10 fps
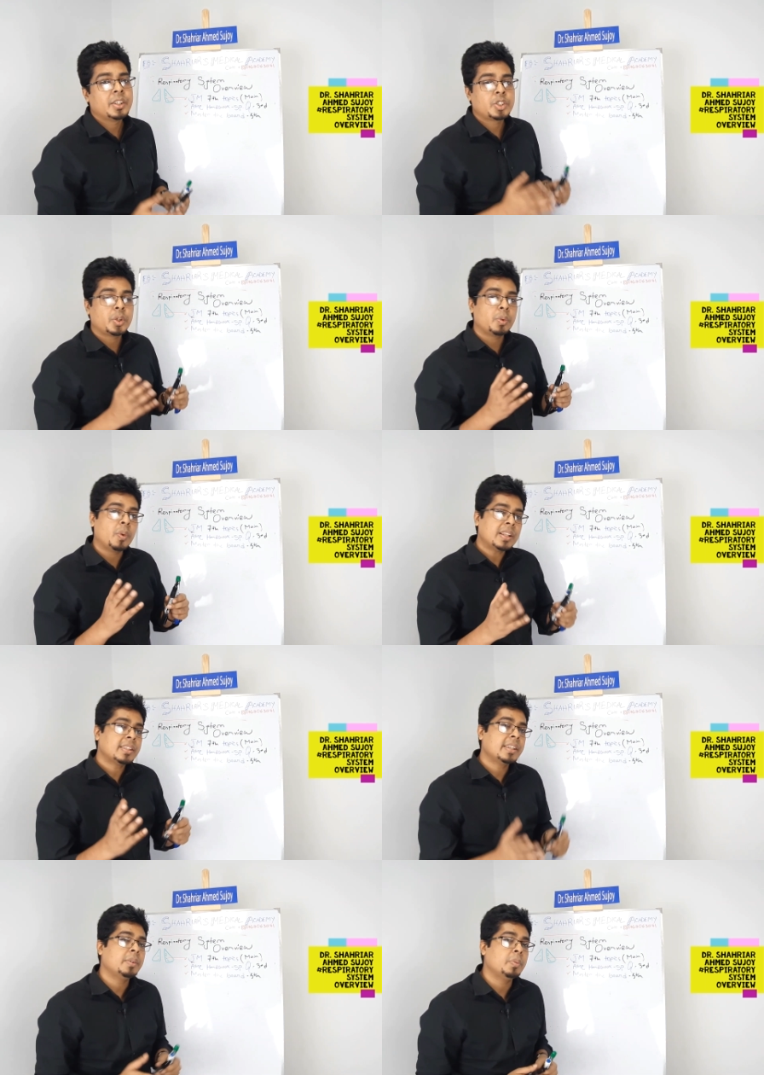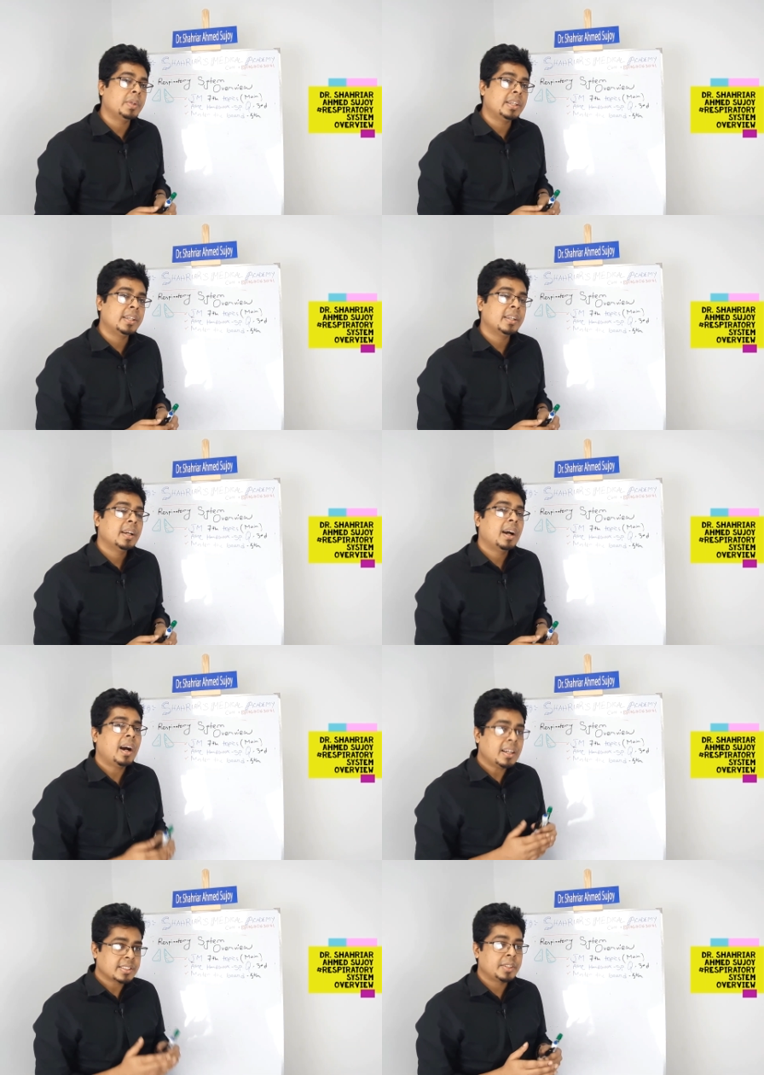So one thing we
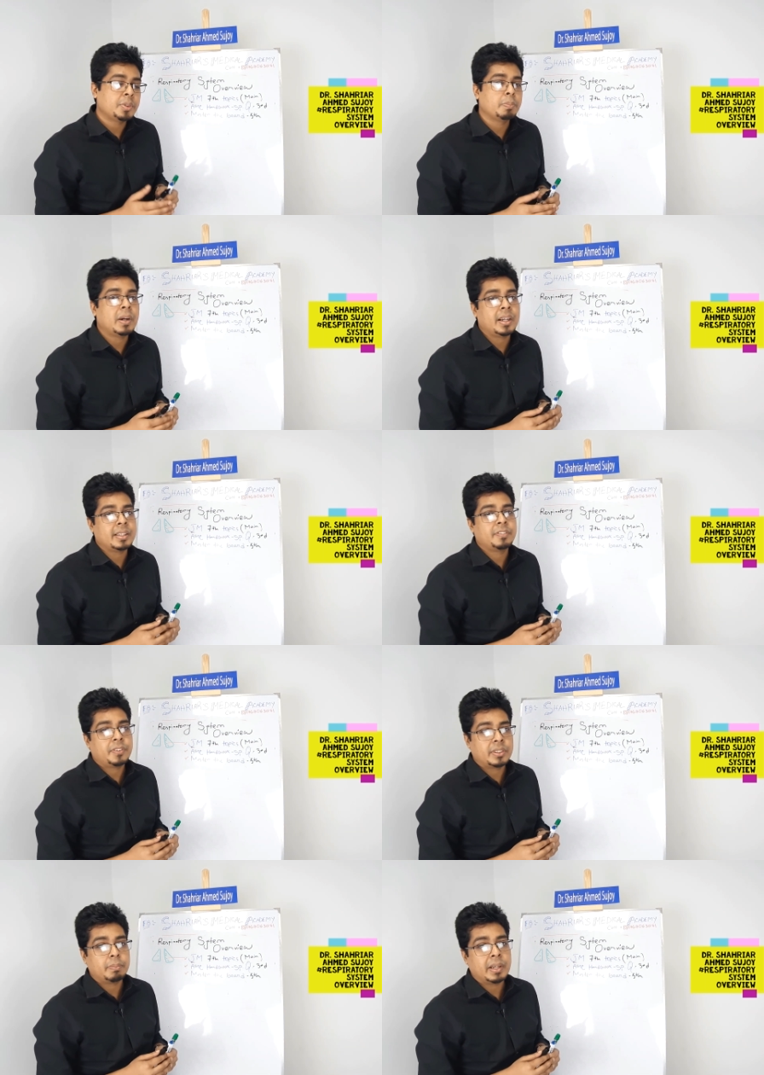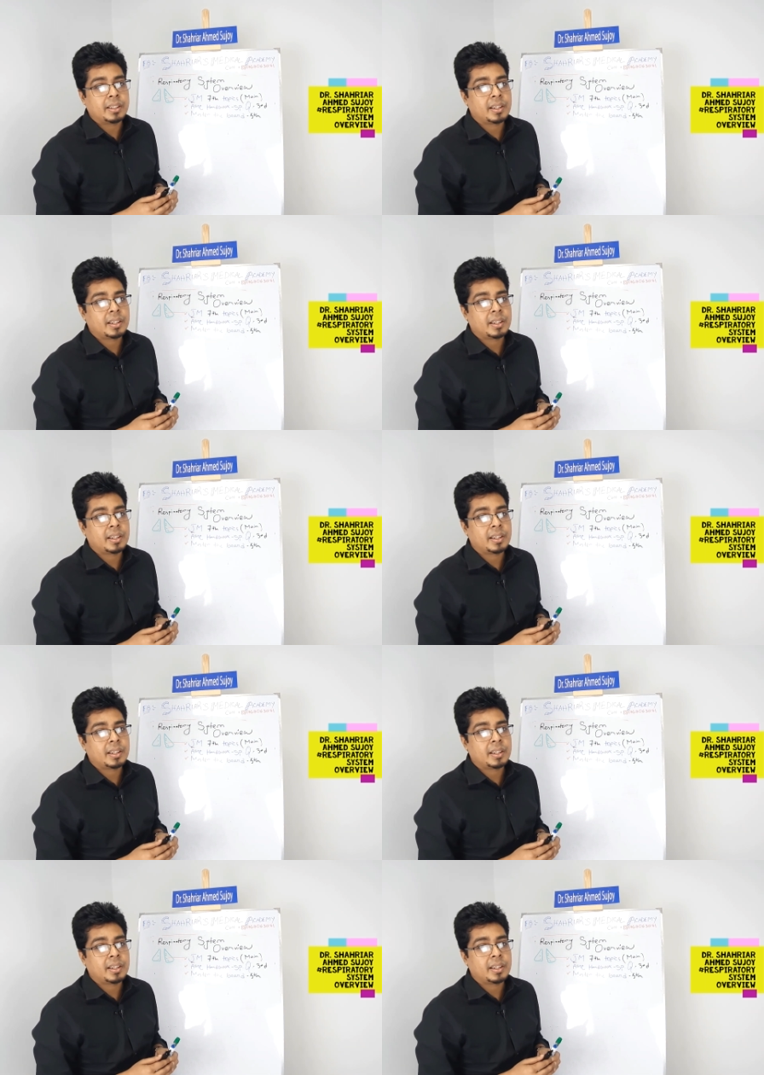ask you to buy for the main